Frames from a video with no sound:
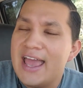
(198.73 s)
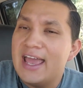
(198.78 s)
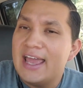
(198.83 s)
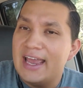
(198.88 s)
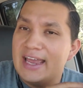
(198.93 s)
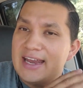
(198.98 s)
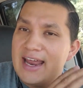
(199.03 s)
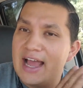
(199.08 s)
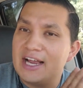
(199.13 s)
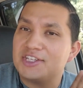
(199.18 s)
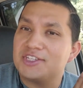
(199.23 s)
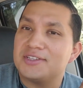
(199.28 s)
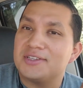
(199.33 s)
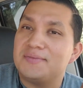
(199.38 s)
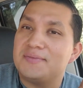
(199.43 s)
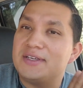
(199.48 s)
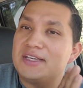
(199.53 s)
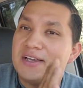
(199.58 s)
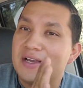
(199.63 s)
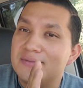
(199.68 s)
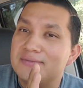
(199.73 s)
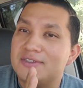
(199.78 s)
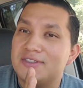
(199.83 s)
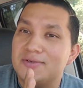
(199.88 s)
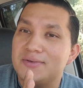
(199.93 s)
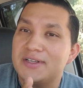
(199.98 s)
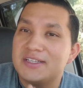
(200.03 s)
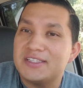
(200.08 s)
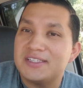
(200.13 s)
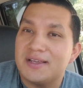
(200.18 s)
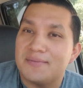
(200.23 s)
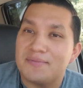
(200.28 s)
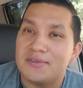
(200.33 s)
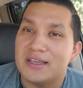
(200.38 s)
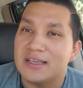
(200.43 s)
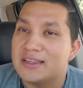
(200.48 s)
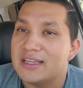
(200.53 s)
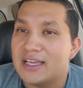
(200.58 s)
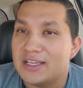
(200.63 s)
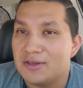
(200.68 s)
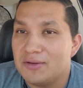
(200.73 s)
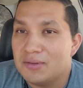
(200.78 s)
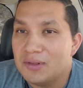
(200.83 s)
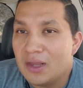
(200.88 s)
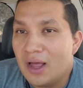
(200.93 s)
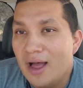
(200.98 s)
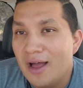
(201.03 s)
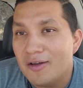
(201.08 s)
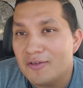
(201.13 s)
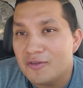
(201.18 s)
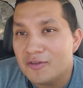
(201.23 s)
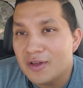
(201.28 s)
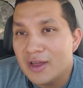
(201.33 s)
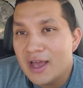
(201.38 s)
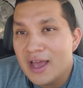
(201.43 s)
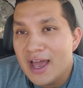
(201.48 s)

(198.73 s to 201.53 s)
it actually becomes doing something that you love.